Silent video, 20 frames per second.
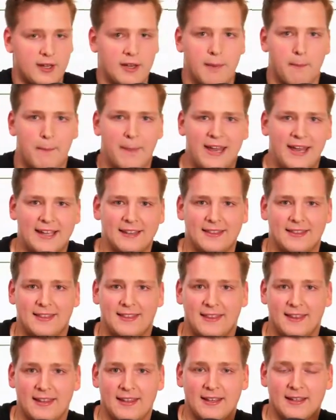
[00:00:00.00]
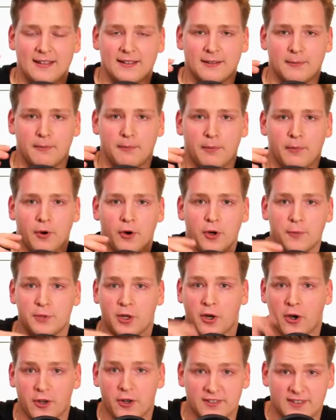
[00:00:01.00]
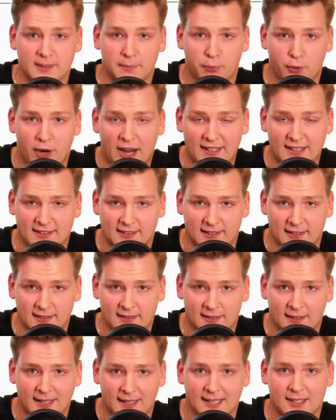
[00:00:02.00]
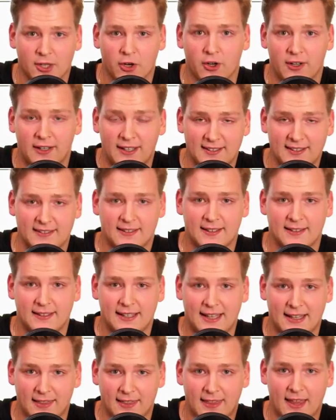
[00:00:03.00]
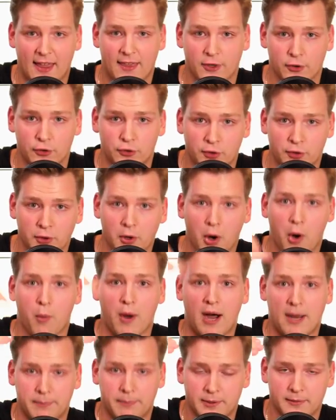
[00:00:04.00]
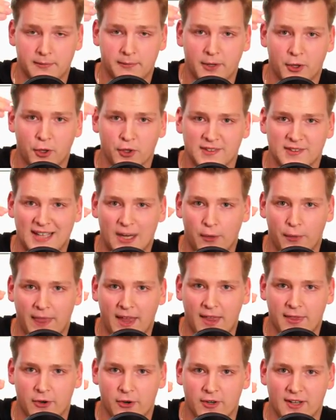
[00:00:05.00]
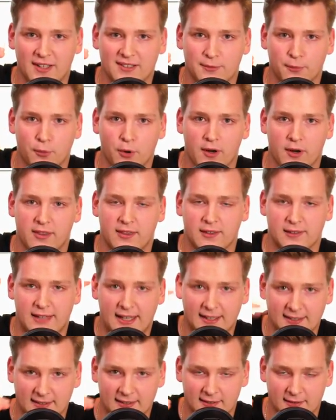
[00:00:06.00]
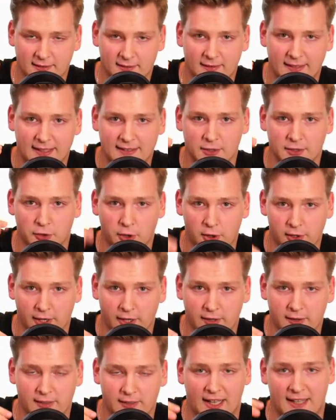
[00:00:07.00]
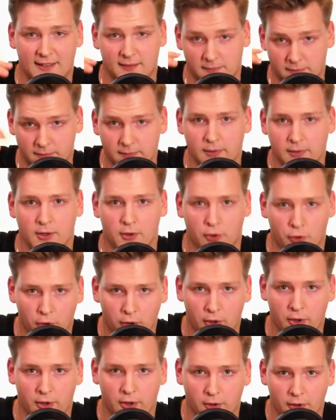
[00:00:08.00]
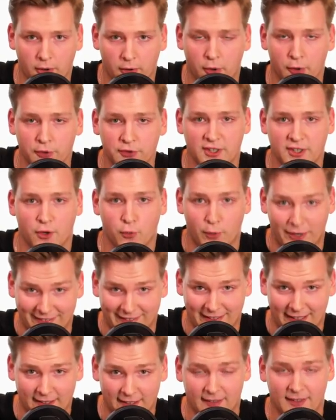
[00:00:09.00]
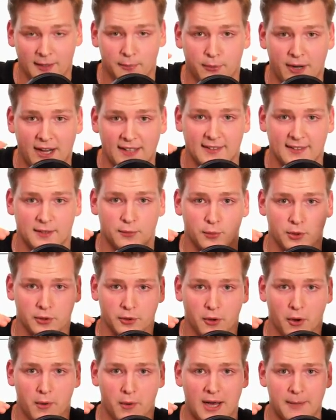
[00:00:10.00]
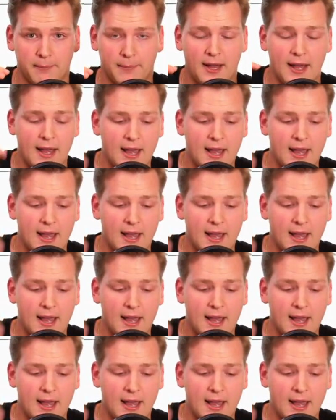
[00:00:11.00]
made the cryptocurrency prices that are listed in Tether to go up because now Tether is worth less than a dollar and co uh, consequently the prices will go up.